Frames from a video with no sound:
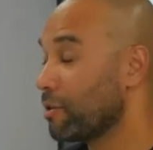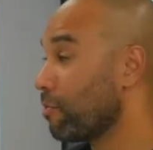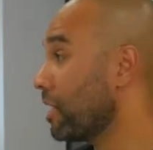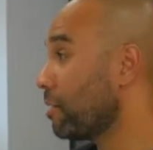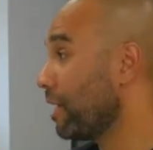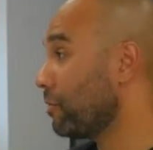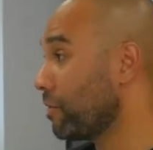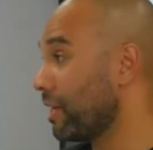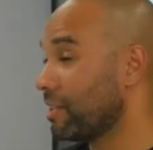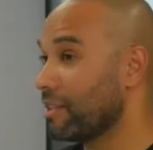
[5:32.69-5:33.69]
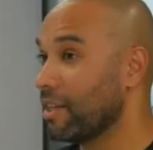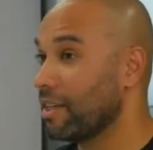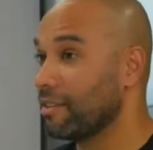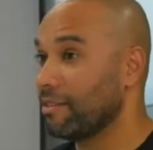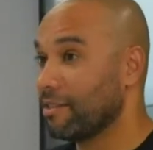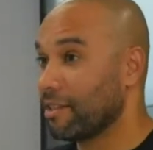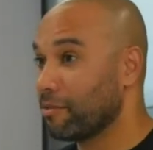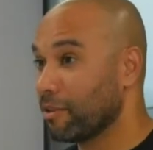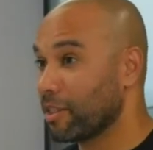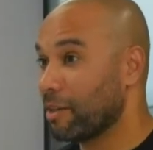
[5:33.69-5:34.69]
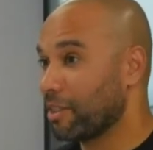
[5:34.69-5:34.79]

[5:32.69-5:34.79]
speak about UX design several times,